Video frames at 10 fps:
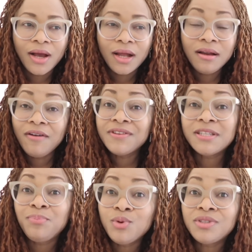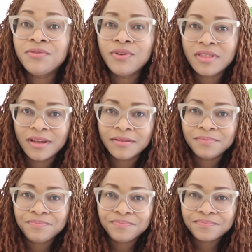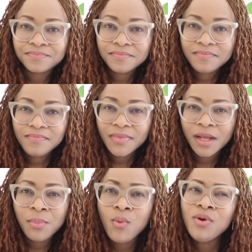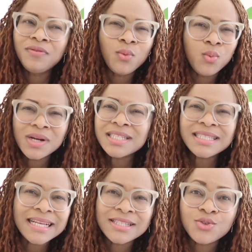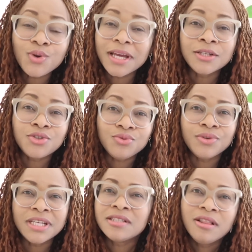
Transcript: Love is a beautiful thing. But one of the worst things you can do is